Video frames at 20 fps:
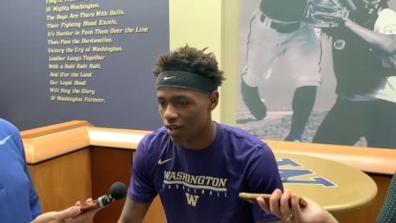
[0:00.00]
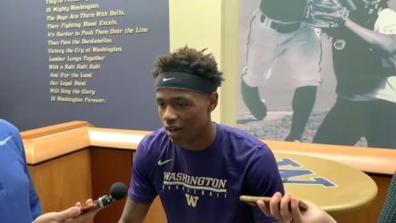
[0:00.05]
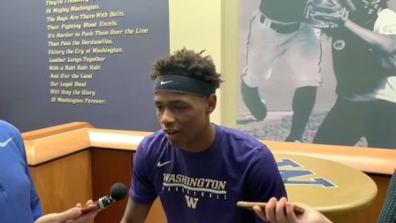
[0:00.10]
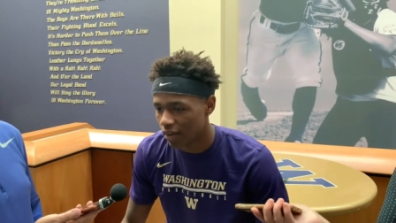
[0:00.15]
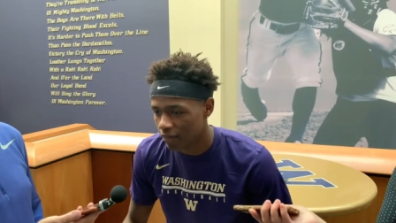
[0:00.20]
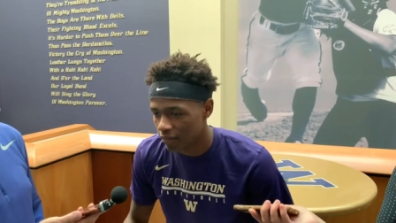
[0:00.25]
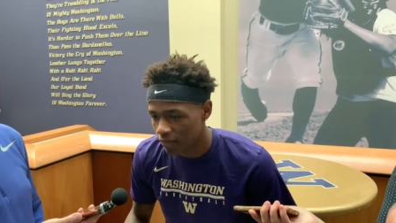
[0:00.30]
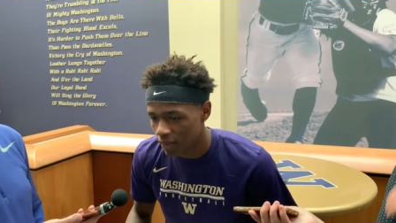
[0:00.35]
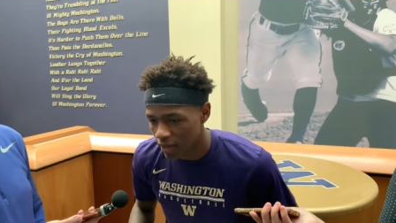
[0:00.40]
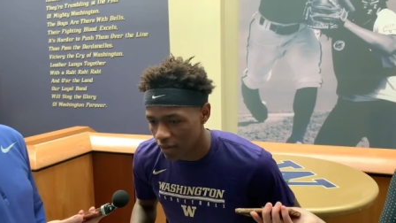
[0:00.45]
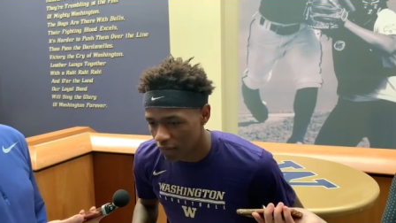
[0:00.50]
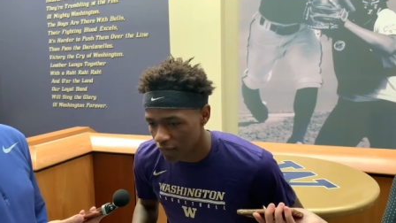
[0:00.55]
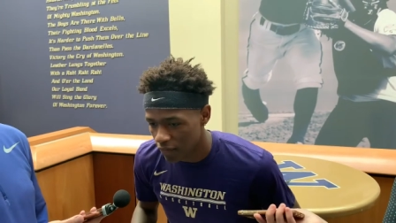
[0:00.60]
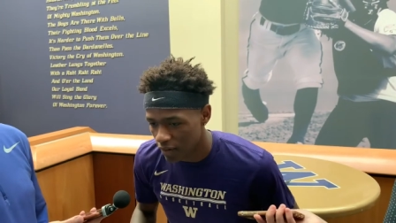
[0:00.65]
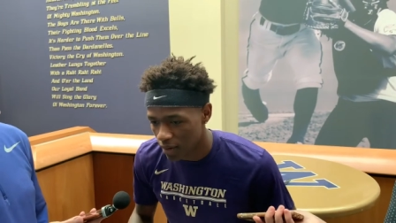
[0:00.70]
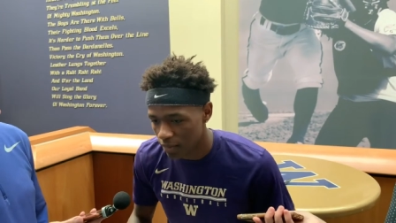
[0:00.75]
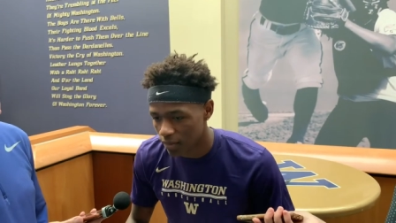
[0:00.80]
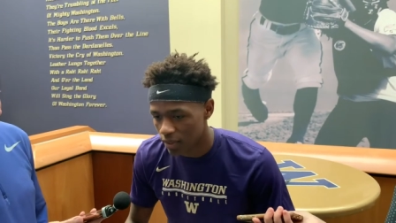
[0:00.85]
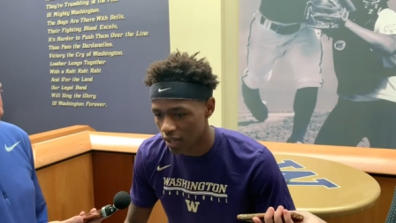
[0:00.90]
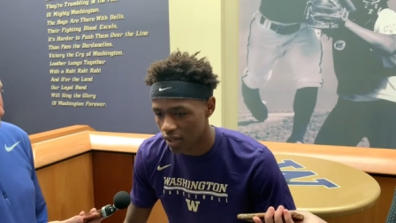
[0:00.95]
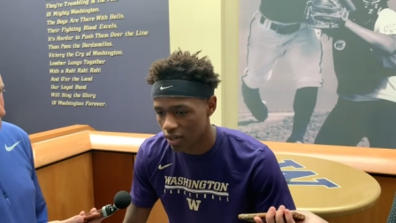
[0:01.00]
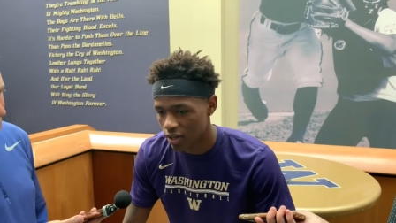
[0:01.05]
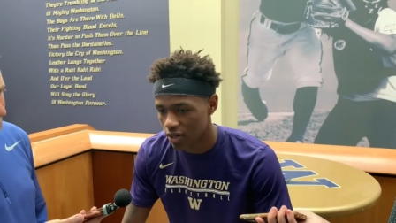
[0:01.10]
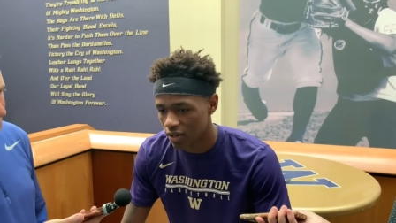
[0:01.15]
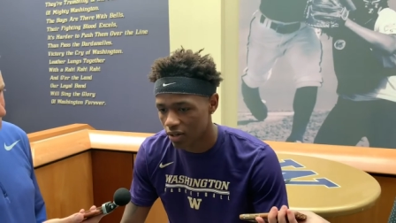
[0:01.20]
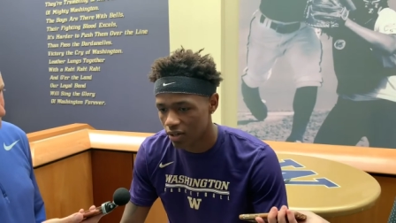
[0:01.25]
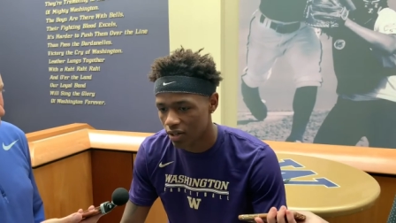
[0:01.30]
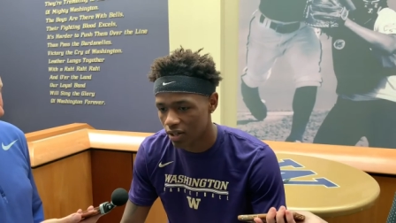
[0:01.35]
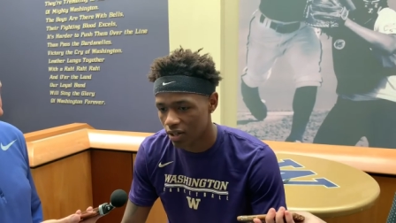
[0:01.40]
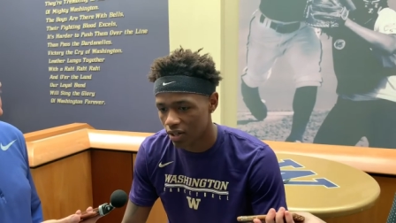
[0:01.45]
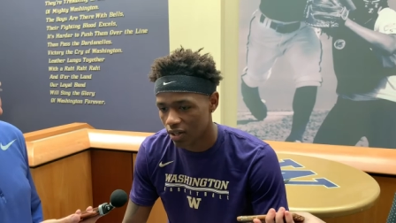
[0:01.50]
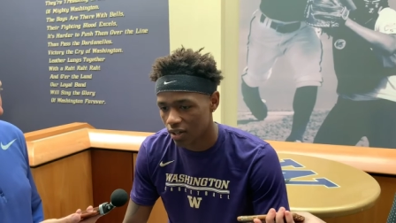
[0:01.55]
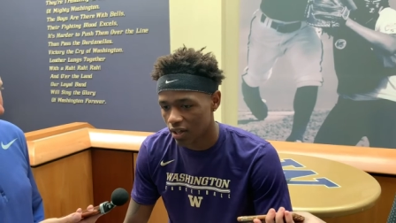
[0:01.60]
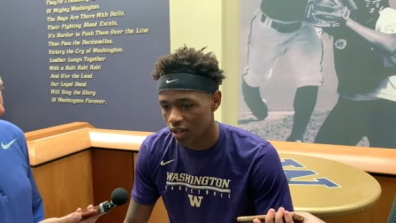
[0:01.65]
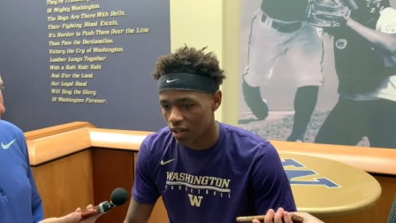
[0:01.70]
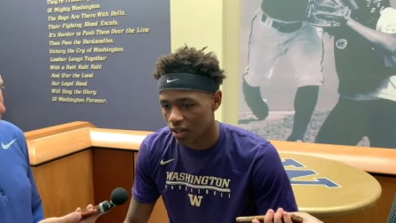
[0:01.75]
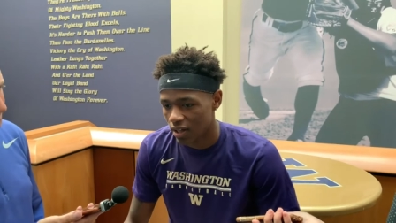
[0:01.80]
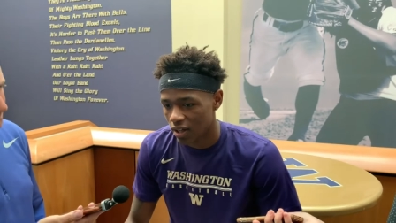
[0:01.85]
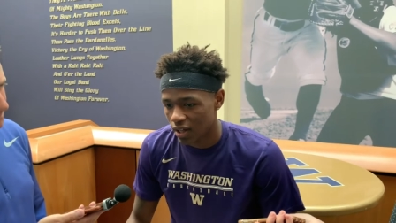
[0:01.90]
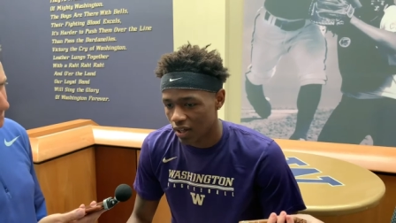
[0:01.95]
I've made a family here
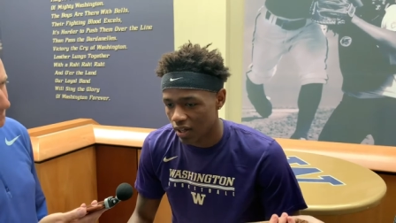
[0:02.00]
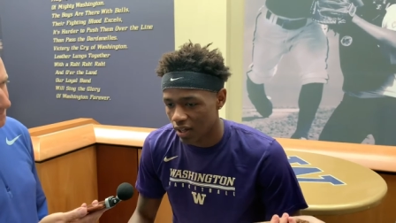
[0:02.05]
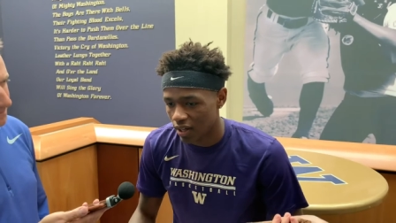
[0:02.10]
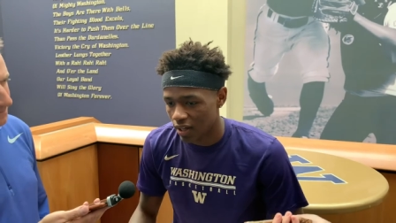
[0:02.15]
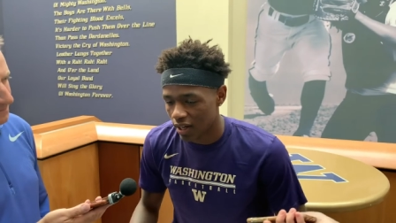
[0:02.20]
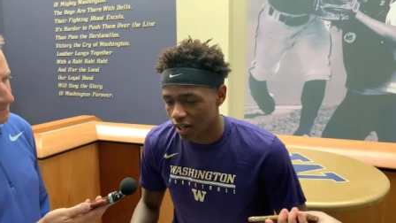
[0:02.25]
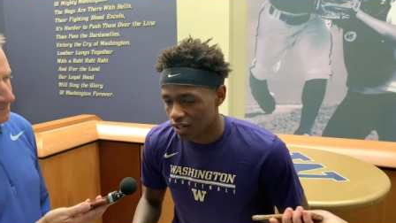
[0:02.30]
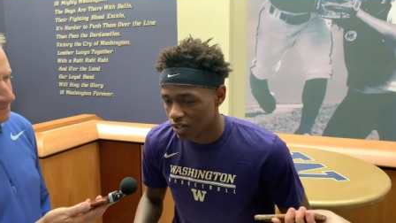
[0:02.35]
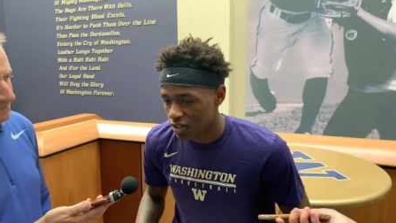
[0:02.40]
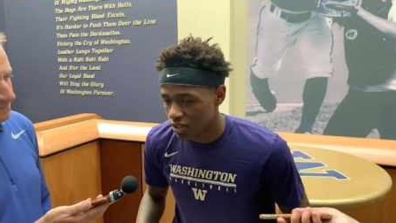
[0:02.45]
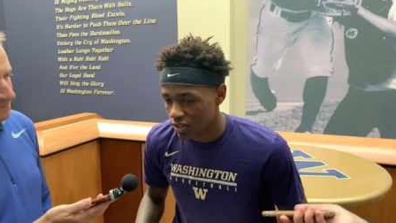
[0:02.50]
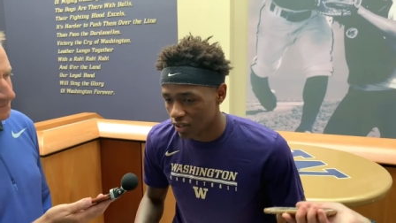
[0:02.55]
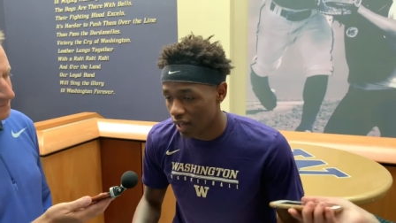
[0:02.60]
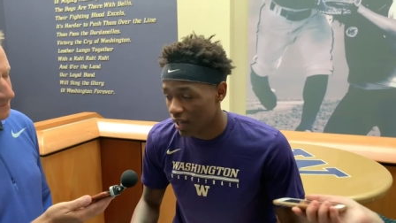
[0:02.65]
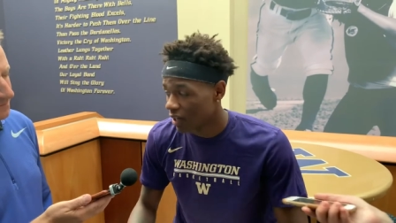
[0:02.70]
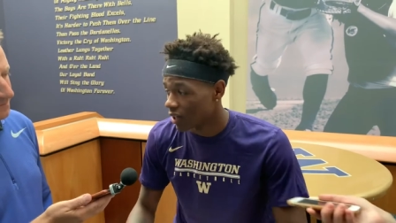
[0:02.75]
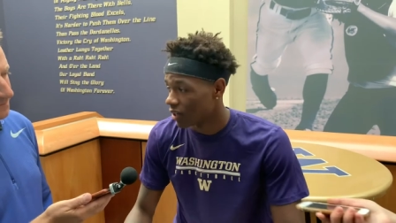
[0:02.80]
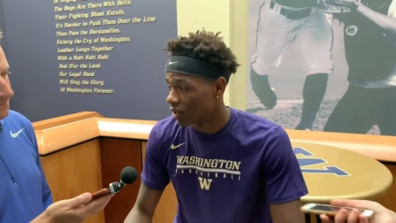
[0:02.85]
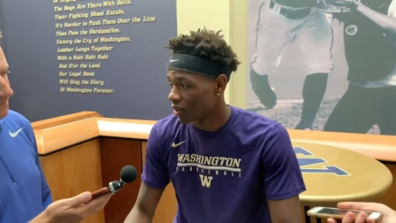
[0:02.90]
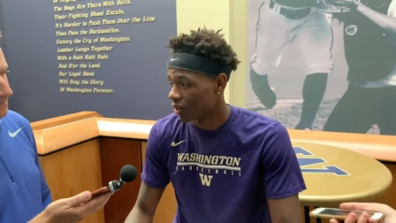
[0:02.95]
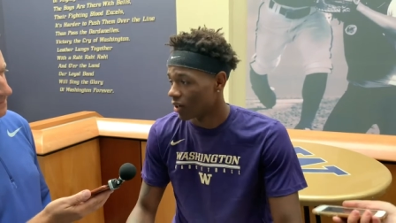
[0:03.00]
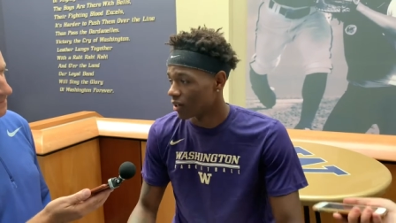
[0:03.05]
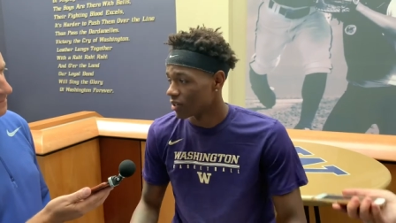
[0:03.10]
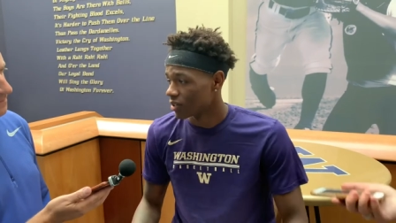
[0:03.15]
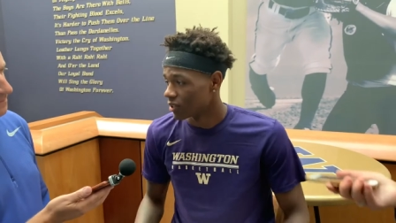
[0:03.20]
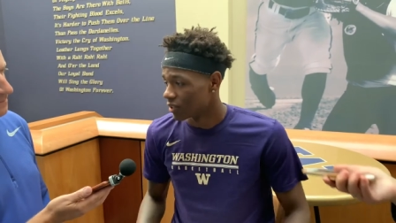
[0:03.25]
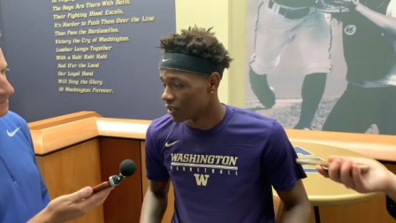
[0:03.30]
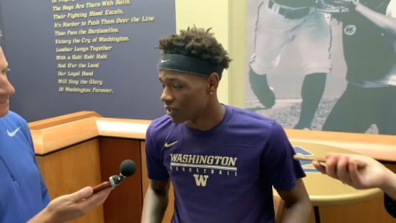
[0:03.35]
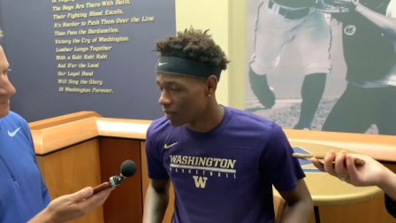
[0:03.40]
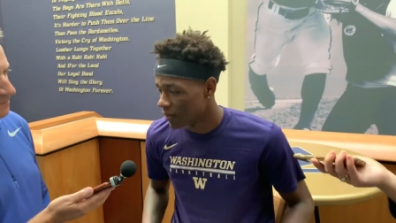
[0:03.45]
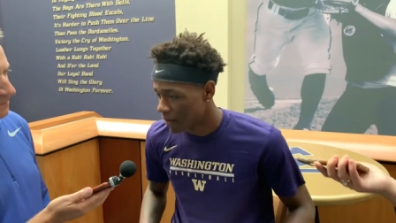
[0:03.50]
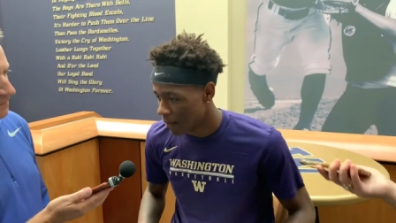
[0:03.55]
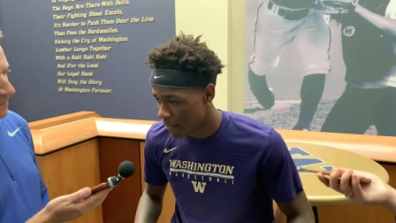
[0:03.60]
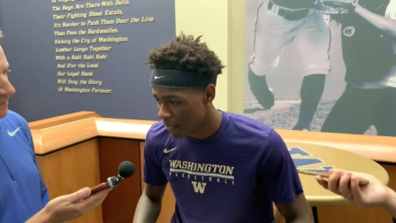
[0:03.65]
and I just like it here, honestly.